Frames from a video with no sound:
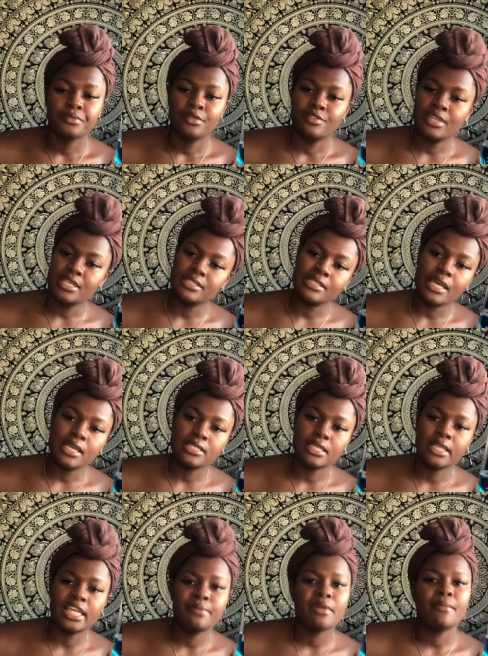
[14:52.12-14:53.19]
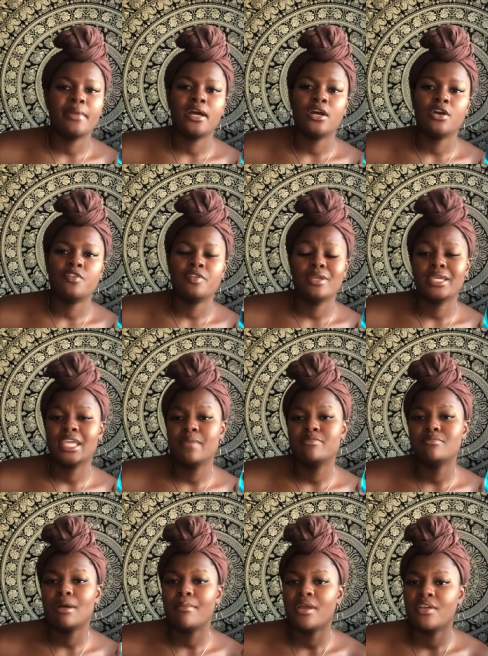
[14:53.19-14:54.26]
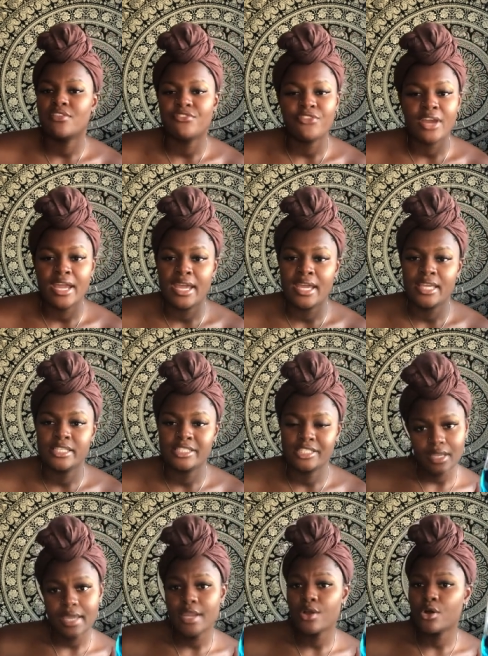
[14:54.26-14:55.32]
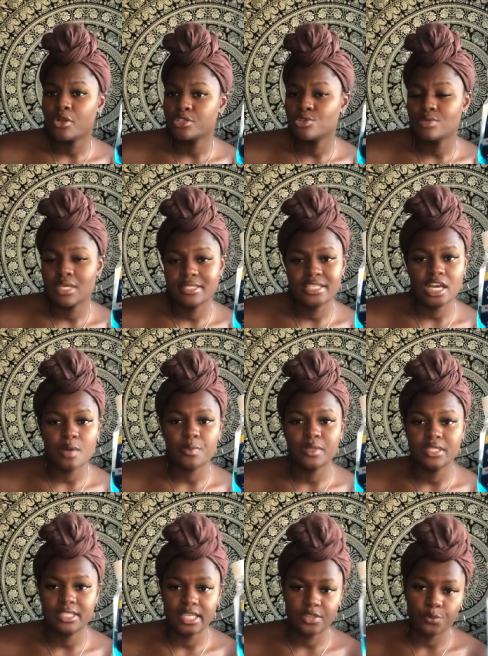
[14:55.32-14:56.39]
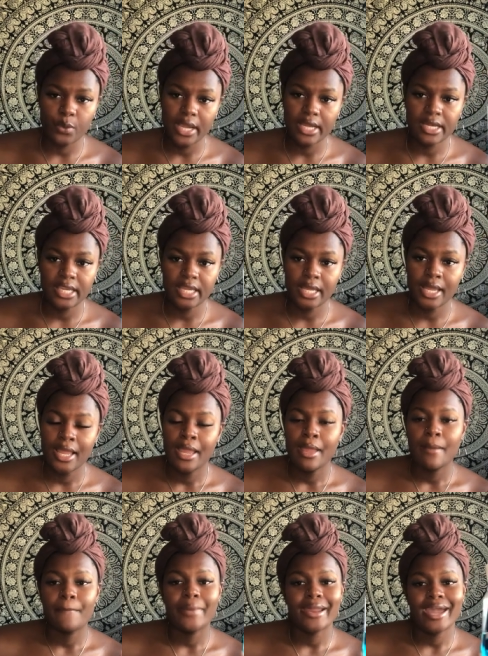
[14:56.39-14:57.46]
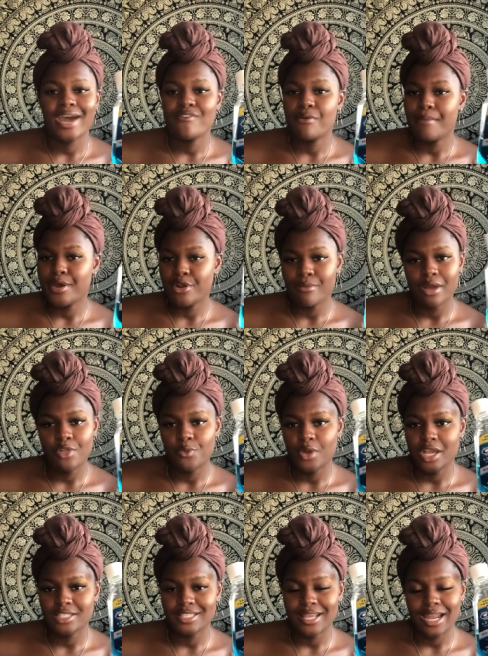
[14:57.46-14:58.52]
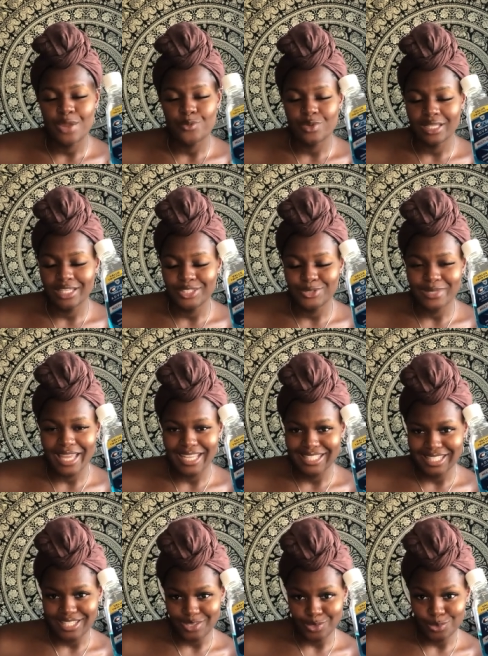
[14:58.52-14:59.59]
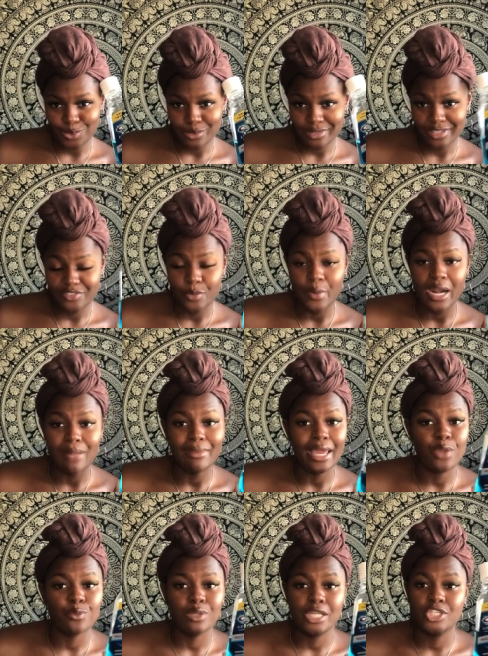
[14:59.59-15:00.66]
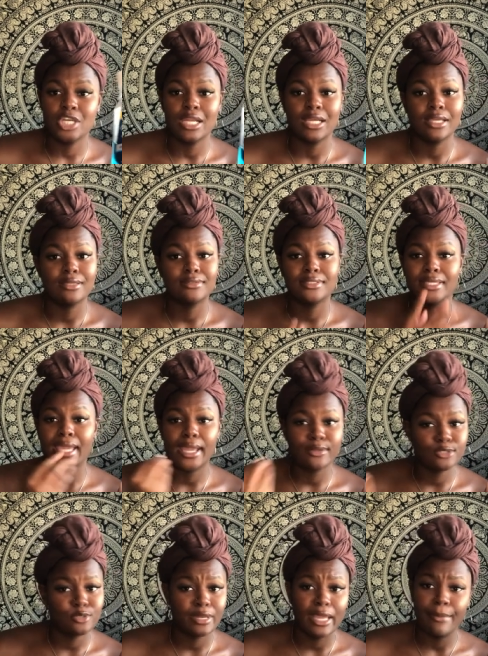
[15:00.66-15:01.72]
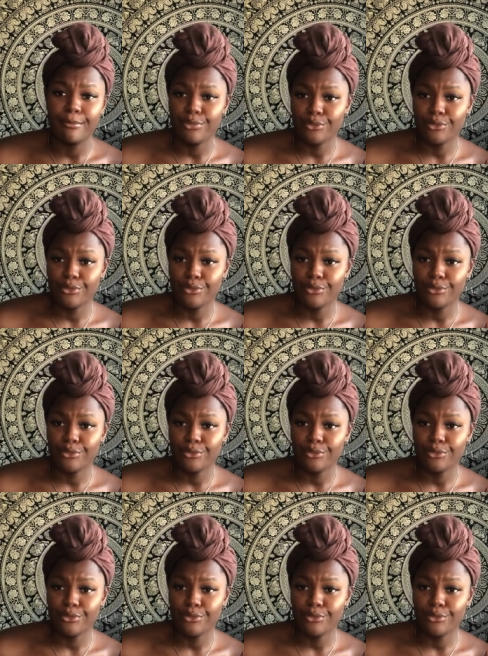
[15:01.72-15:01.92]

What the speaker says: This does clean my mouth and it keeps my breath fresh, and it also does help with teeth whitening. But I have a better mouthwash that I really do like to use for when I'm like really trying to cancel that